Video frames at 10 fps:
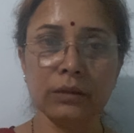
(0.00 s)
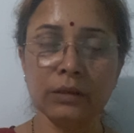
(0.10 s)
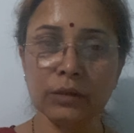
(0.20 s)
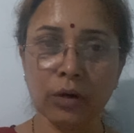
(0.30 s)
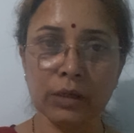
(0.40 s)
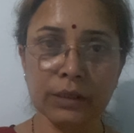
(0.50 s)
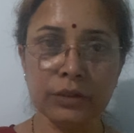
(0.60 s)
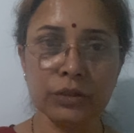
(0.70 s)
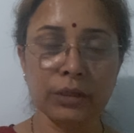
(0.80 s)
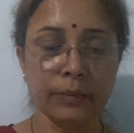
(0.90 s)

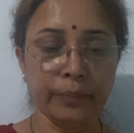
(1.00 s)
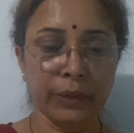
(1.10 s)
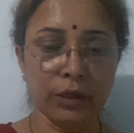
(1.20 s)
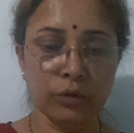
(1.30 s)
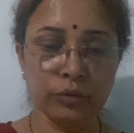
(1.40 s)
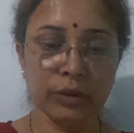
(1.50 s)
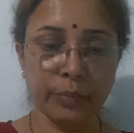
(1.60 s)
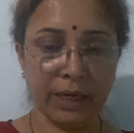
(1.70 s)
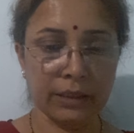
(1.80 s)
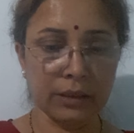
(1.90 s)
knowledge to the
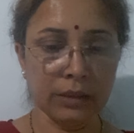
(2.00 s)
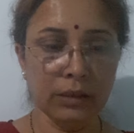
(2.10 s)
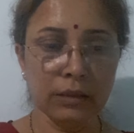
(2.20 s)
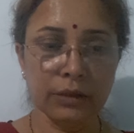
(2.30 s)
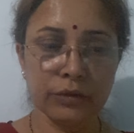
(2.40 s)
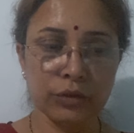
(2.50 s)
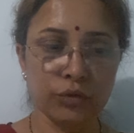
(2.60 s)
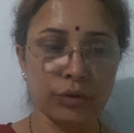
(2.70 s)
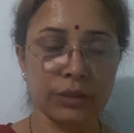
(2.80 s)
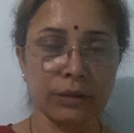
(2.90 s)
practical
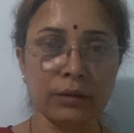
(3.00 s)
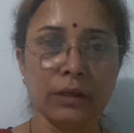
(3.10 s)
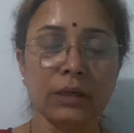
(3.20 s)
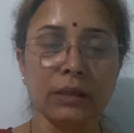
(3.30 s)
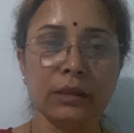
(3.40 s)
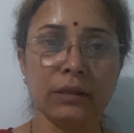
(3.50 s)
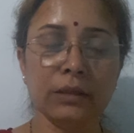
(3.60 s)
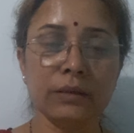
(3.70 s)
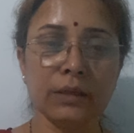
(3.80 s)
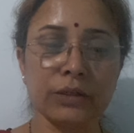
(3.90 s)
situation. Then
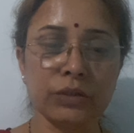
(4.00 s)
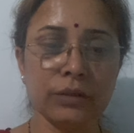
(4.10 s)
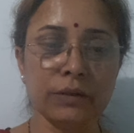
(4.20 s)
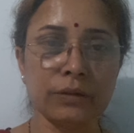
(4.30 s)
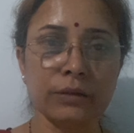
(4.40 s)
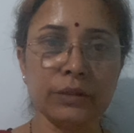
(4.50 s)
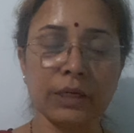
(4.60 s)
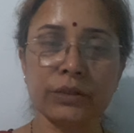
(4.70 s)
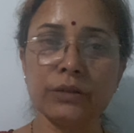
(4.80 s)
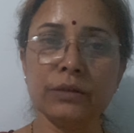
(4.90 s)
there is action research.
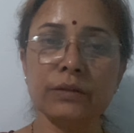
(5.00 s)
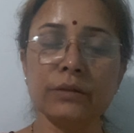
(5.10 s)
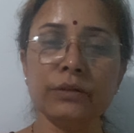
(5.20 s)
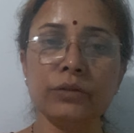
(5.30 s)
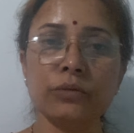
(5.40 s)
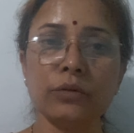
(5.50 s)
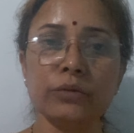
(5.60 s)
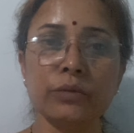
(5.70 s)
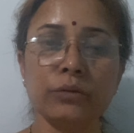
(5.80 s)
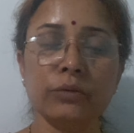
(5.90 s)
Action research is
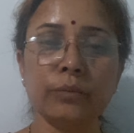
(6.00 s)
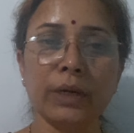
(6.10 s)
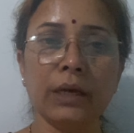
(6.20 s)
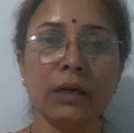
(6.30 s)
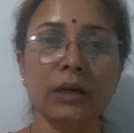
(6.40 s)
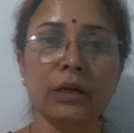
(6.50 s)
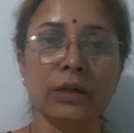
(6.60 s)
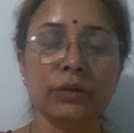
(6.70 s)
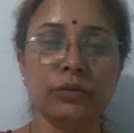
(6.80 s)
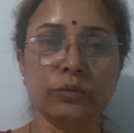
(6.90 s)
also known by
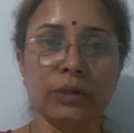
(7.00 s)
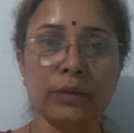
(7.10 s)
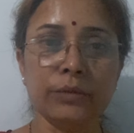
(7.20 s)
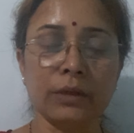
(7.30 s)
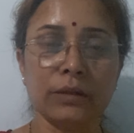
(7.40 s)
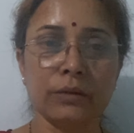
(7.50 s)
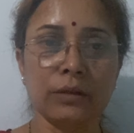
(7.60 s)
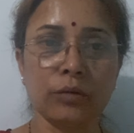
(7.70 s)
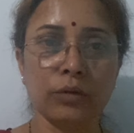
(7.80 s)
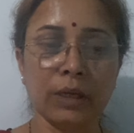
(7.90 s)
two names, that is
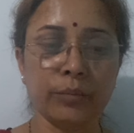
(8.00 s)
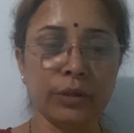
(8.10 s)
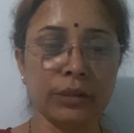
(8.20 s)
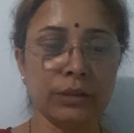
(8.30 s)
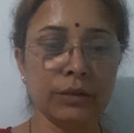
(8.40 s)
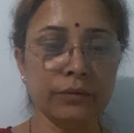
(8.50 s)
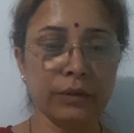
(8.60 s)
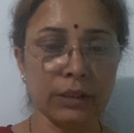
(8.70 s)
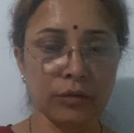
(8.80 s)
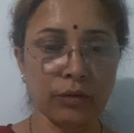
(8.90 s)
the collaborative
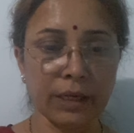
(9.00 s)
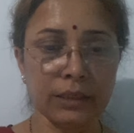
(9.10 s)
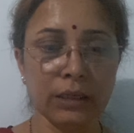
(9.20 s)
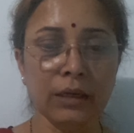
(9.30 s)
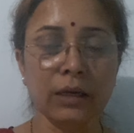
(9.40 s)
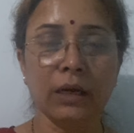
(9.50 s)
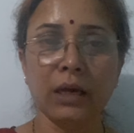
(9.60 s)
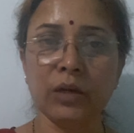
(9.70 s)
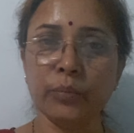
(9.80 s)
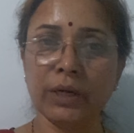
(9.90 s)
inquiry
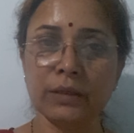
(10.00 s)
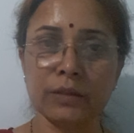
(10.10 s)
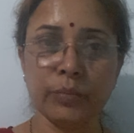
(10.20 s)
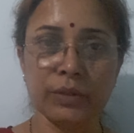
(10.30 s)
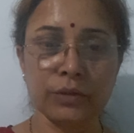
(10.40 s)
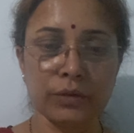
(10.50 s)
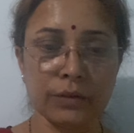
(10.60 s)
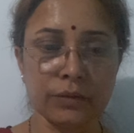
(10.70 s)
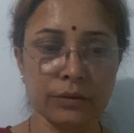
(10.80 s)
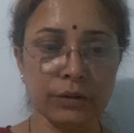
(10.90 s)
and participatory
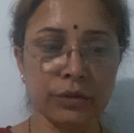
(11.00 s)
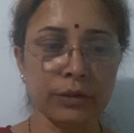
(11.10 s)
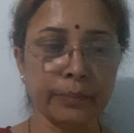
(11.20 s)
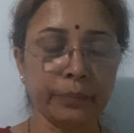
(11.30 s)
research.